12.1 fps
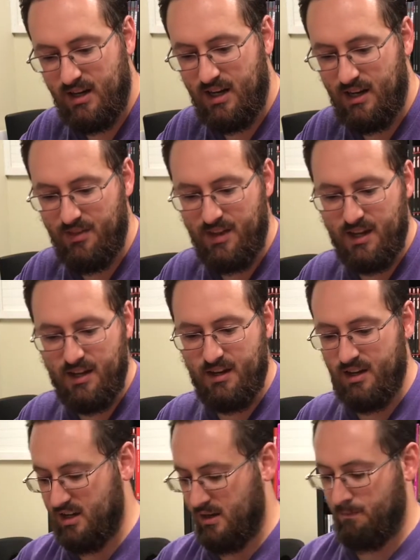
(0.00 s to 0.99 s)
And then
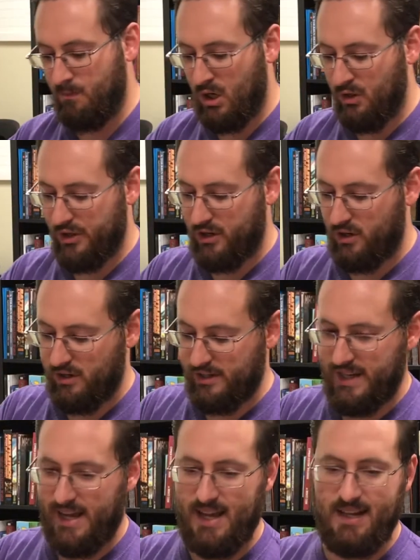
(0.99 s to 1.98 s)
all the card
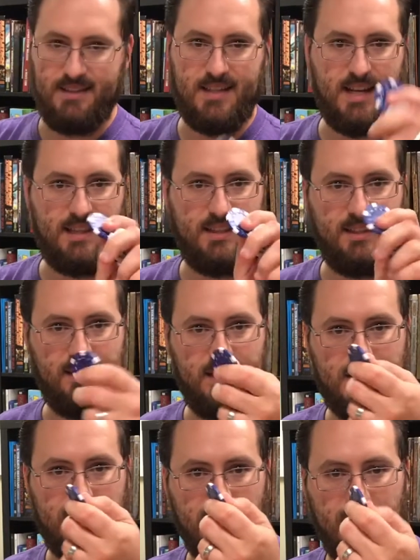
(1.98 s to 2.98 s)
caddies had
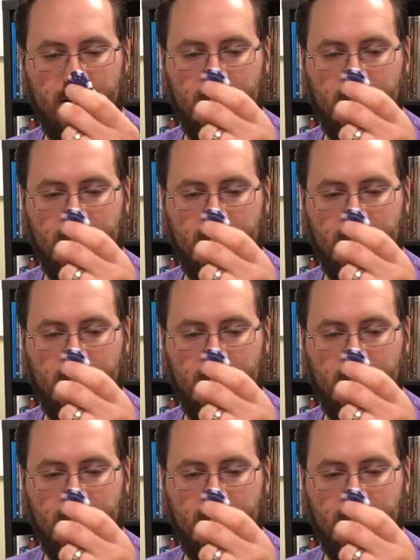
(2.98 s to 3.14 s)
these